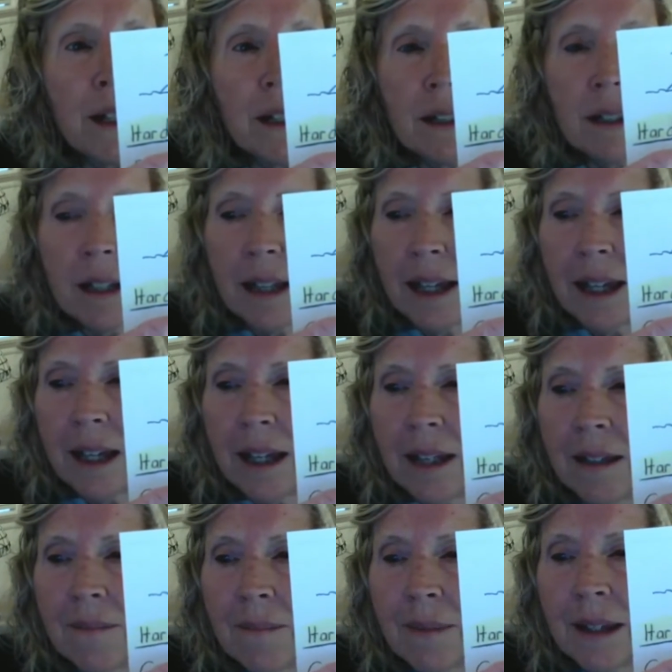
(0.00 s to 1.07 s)
on the
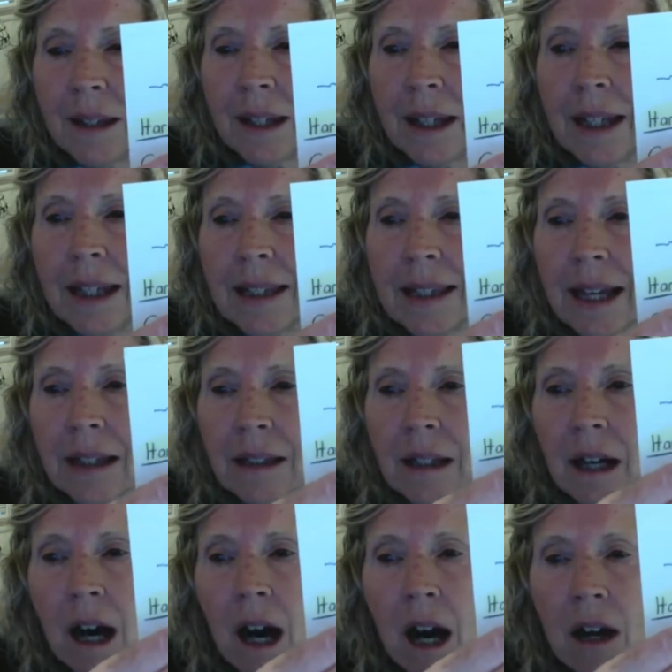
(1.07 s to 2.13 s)
A. Is that the
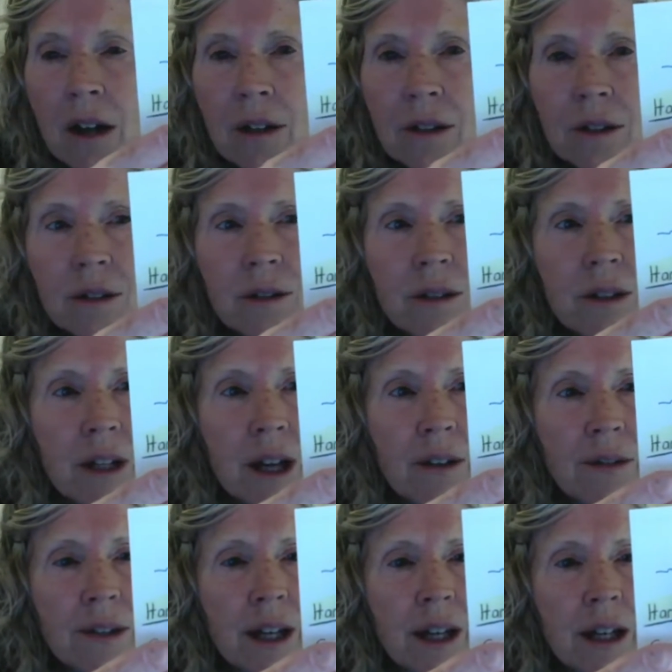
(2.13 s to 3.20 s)
hard or soft
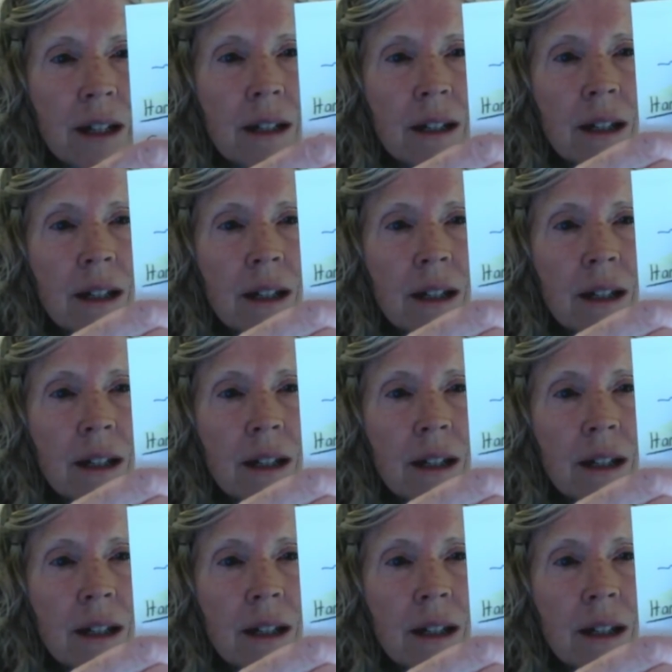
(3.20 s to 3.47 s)
side?